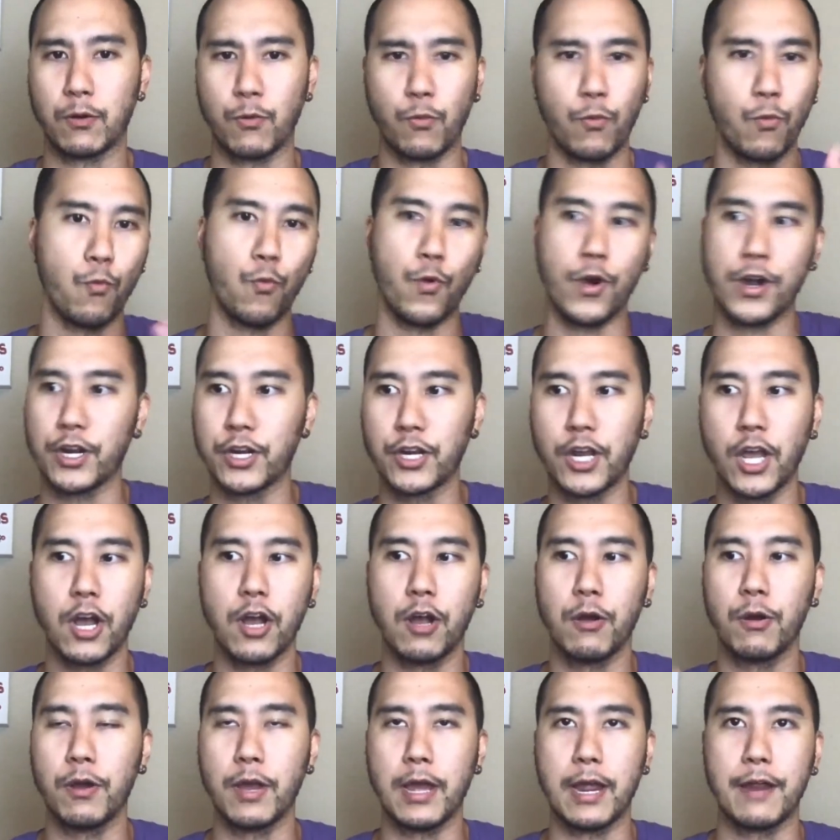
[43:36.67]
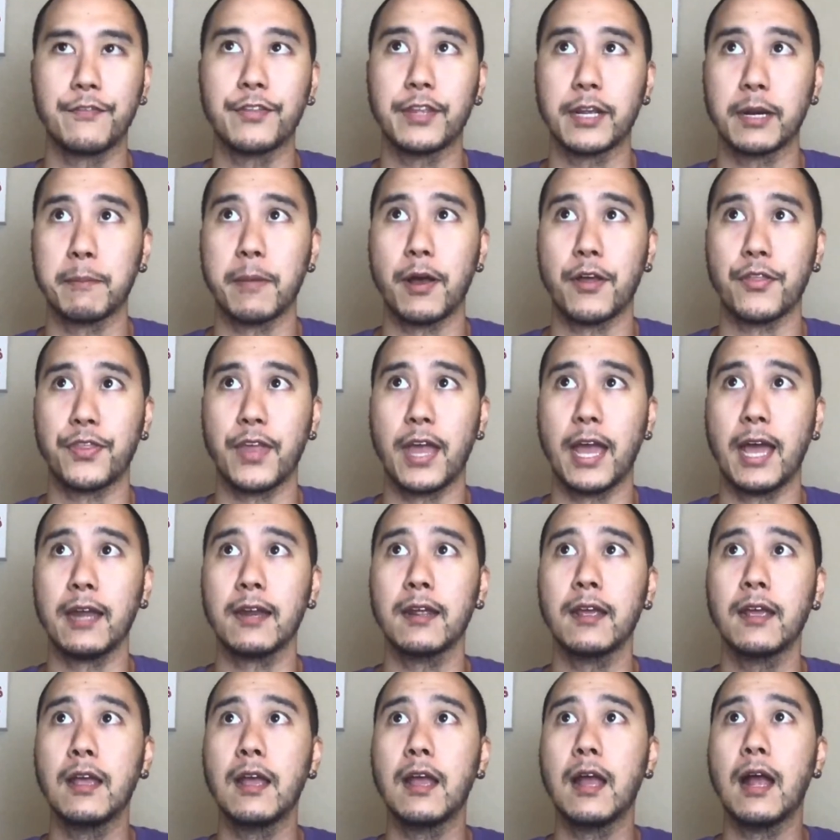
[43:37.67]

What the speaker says: where to go, everything about that,